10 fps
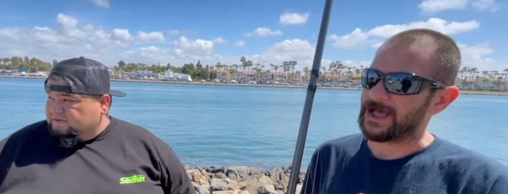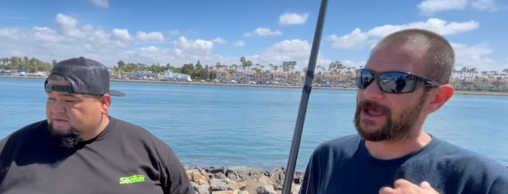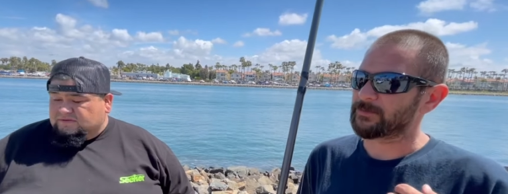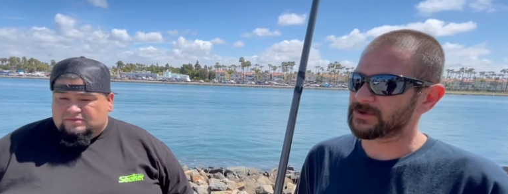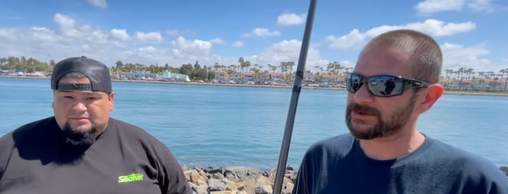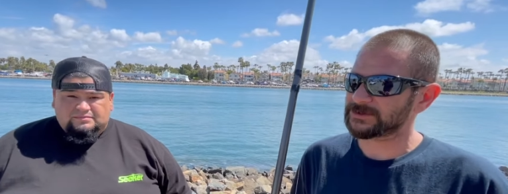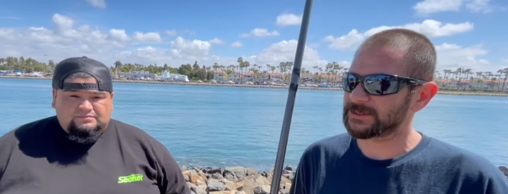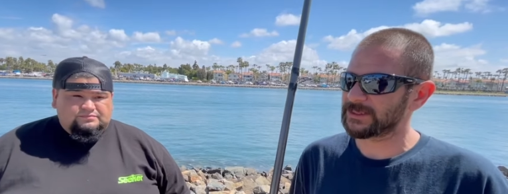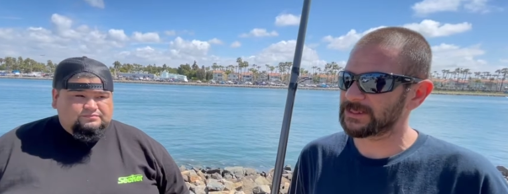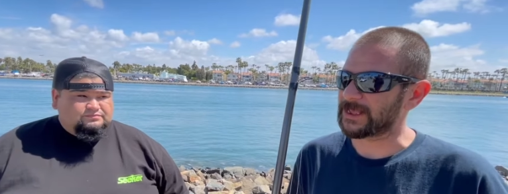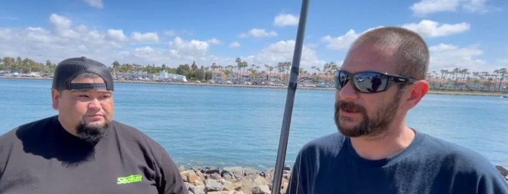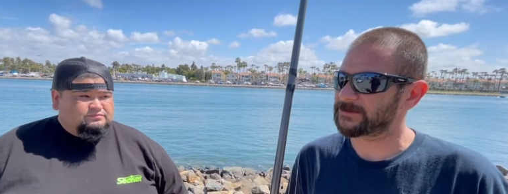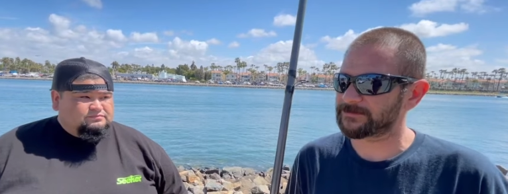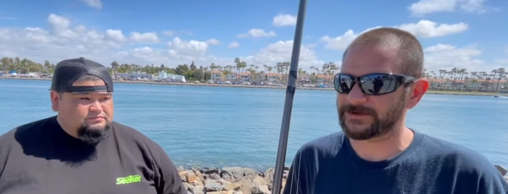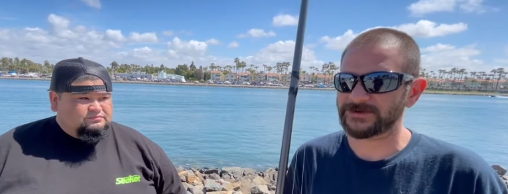Speaker 1: I personally like to
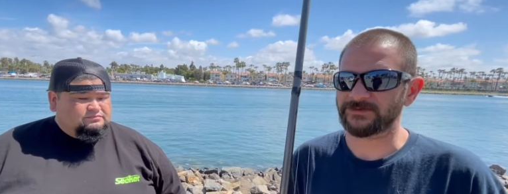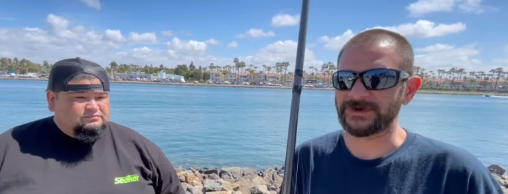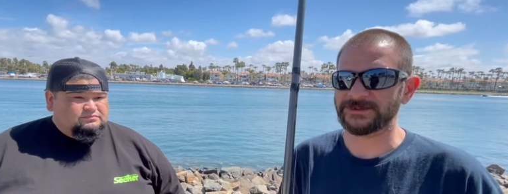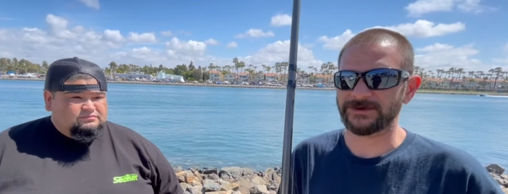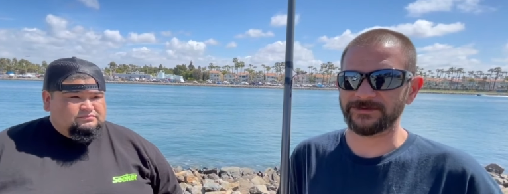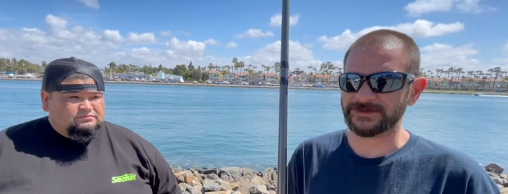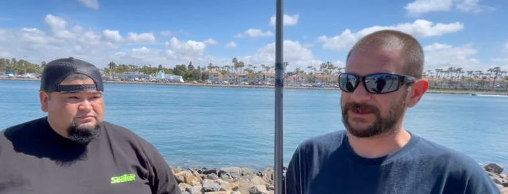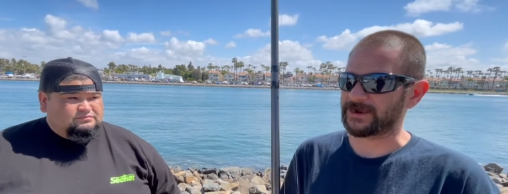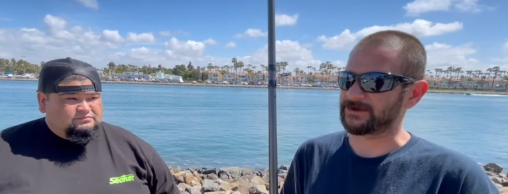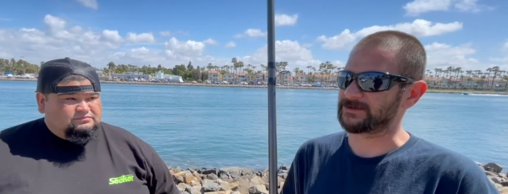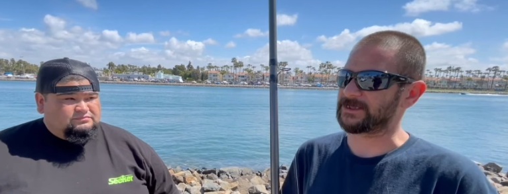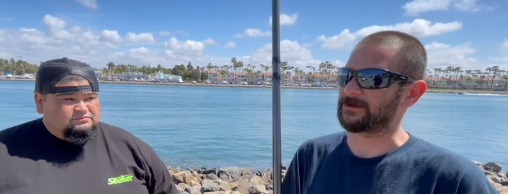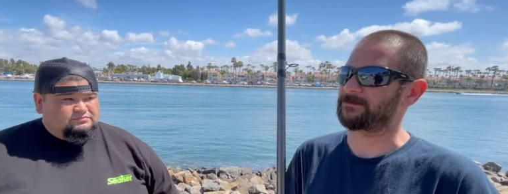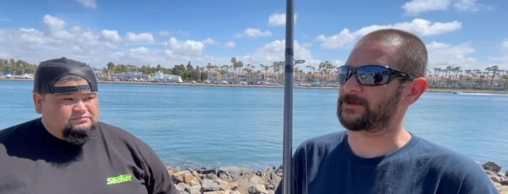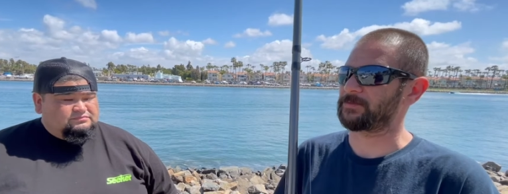fish my surface irons
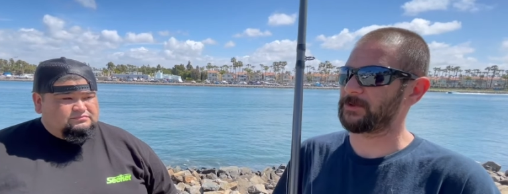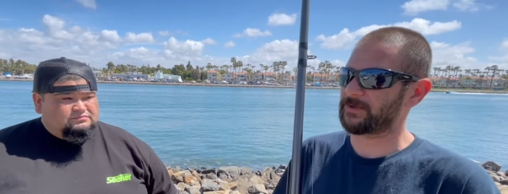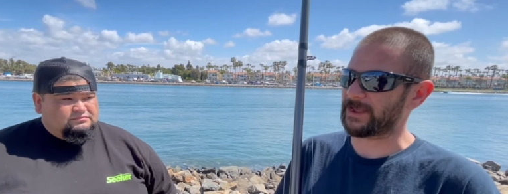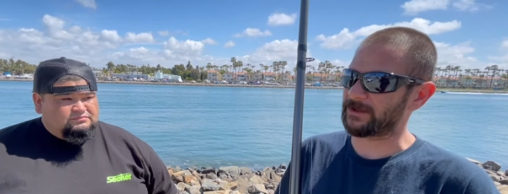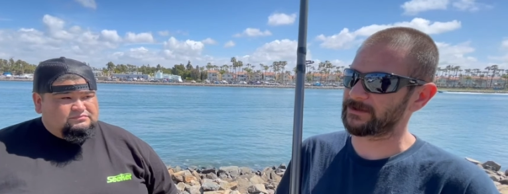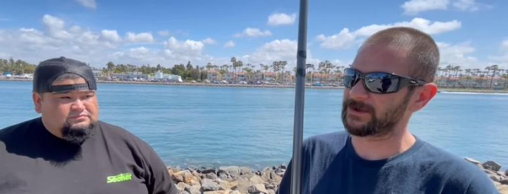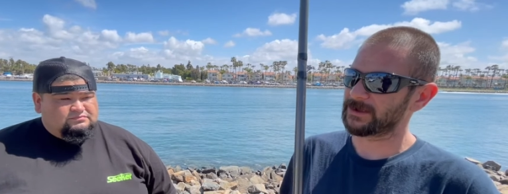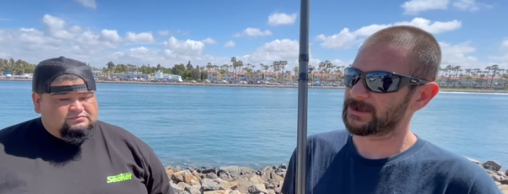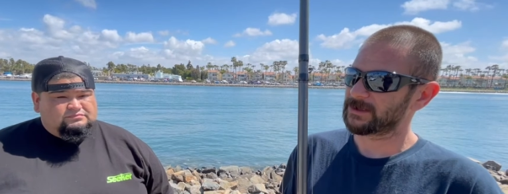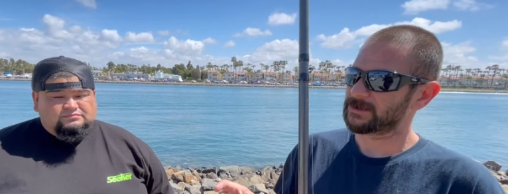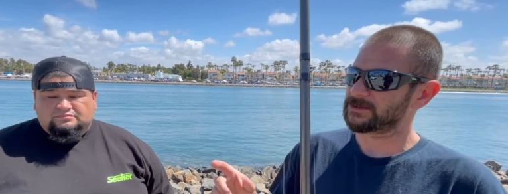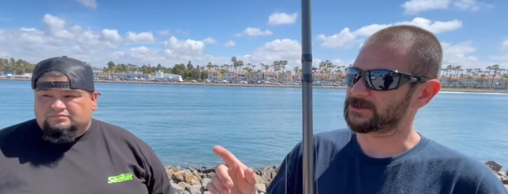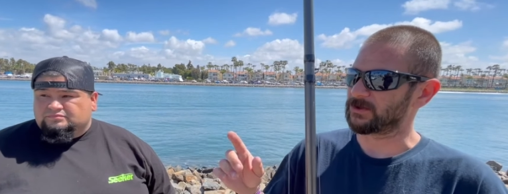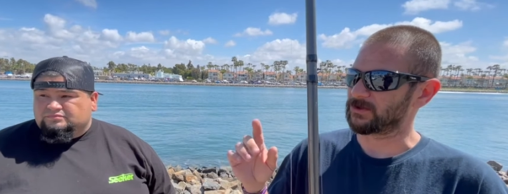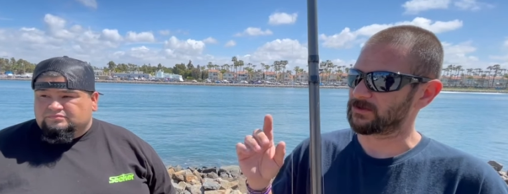at 50 pound,
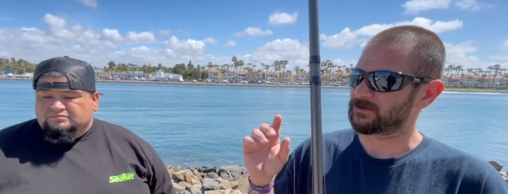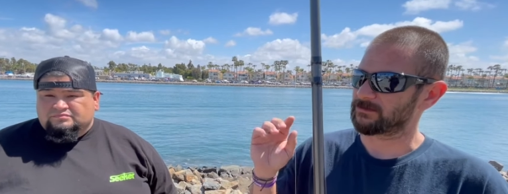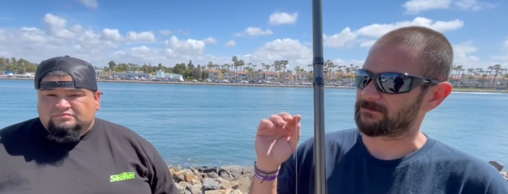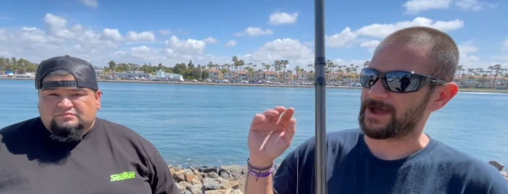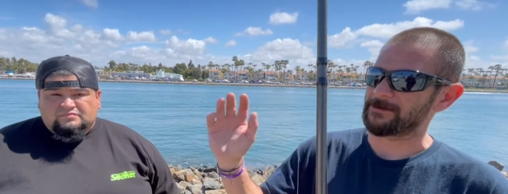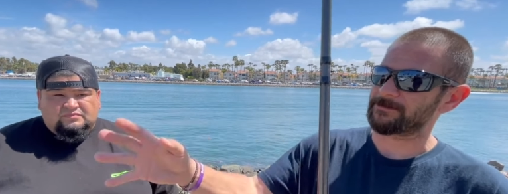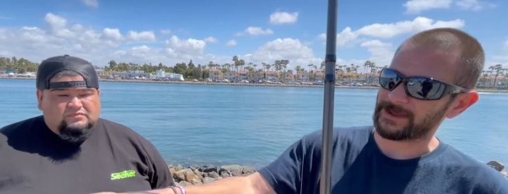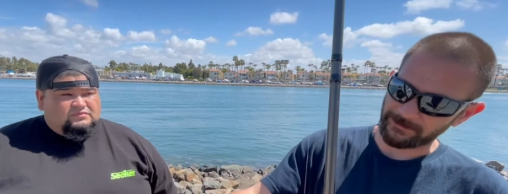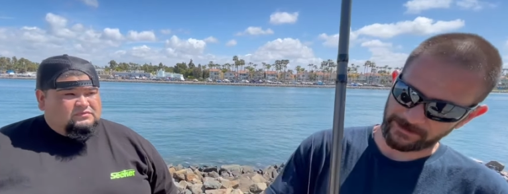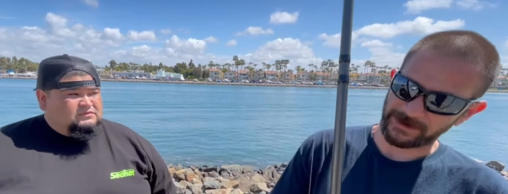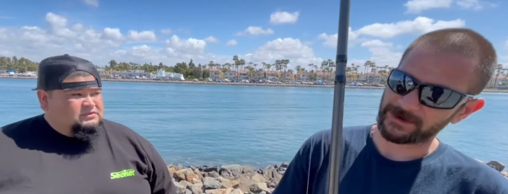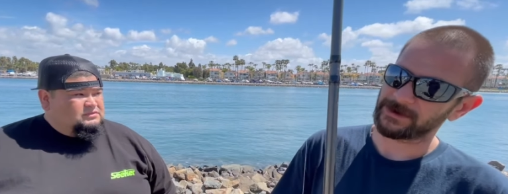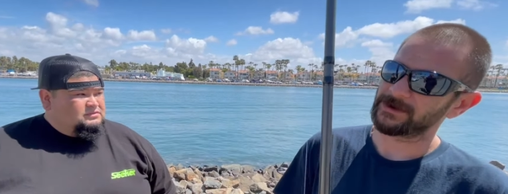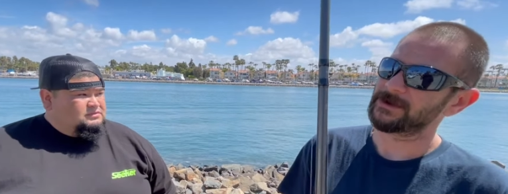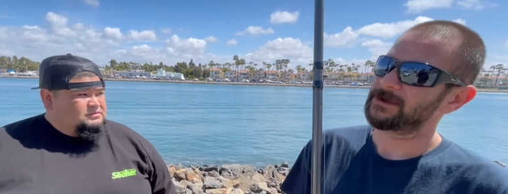so my favorite
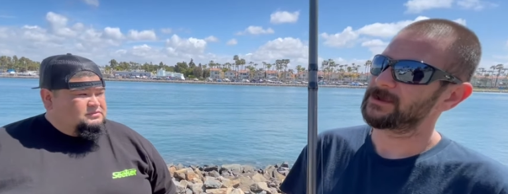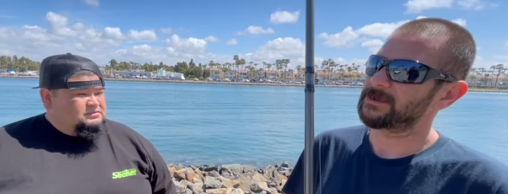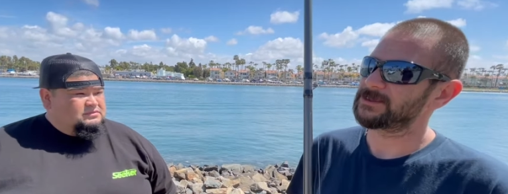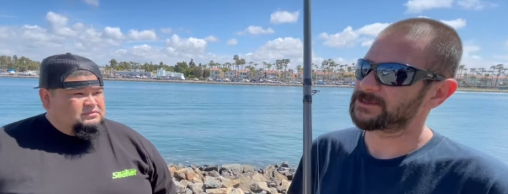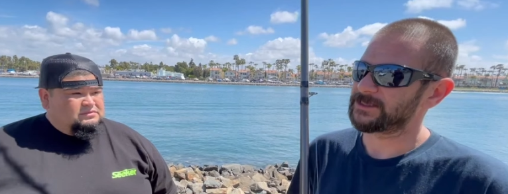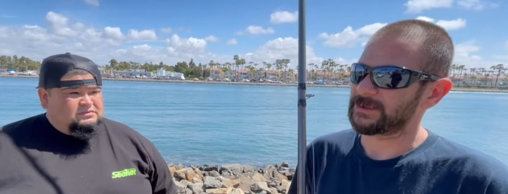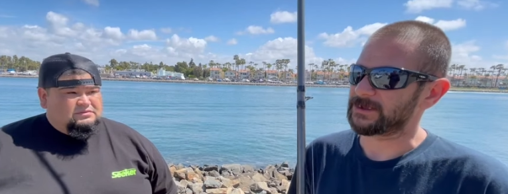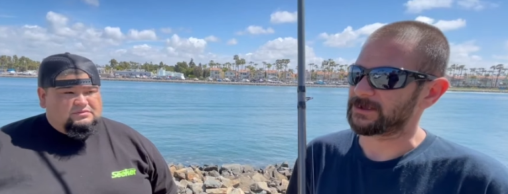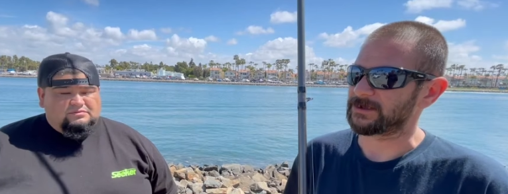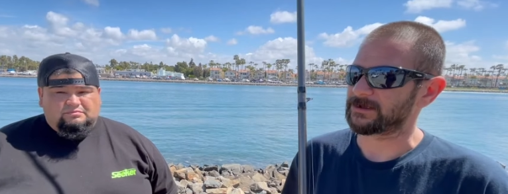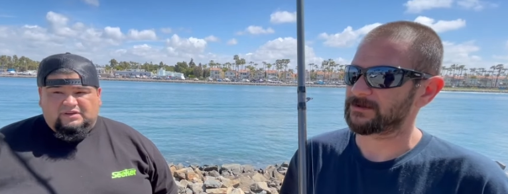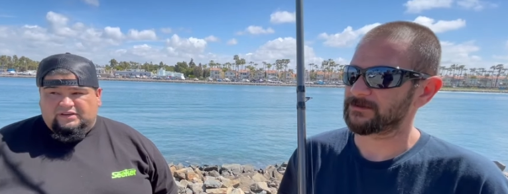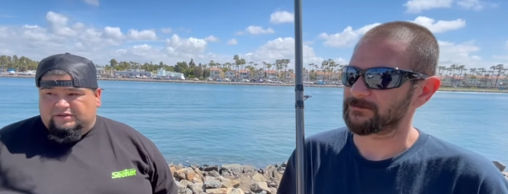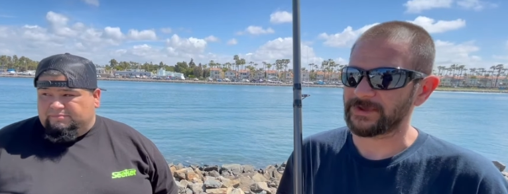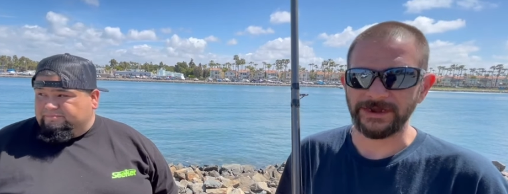is the uh,
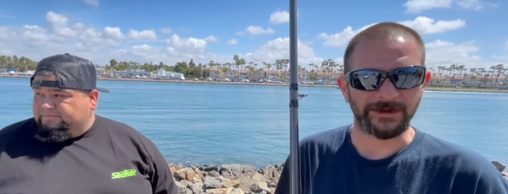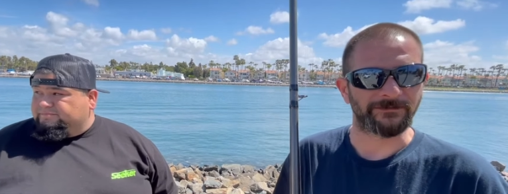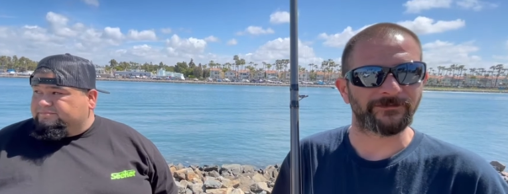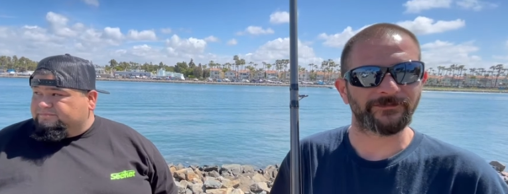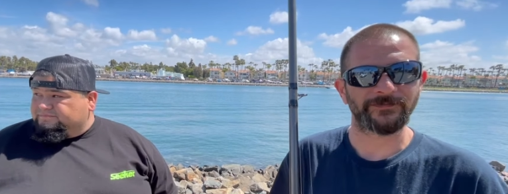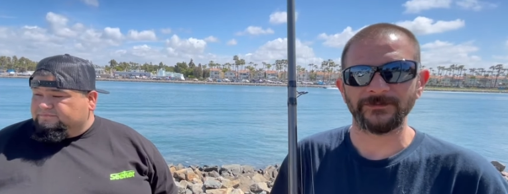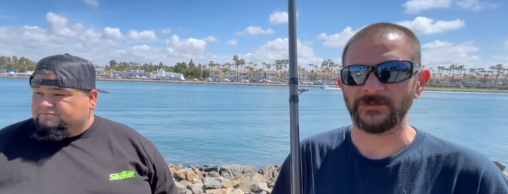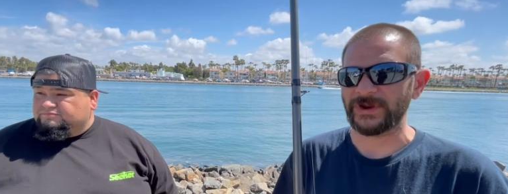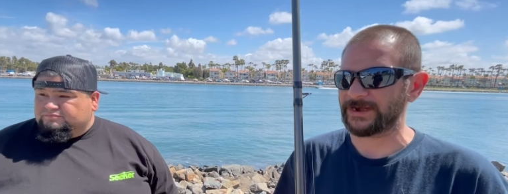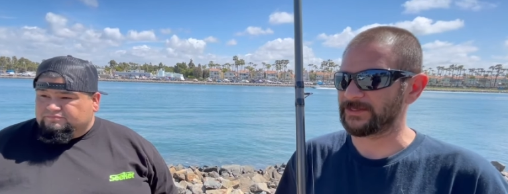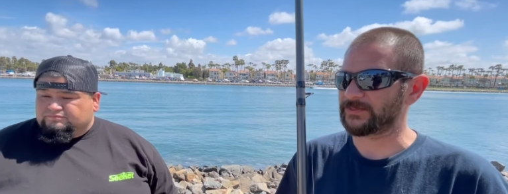medium, rated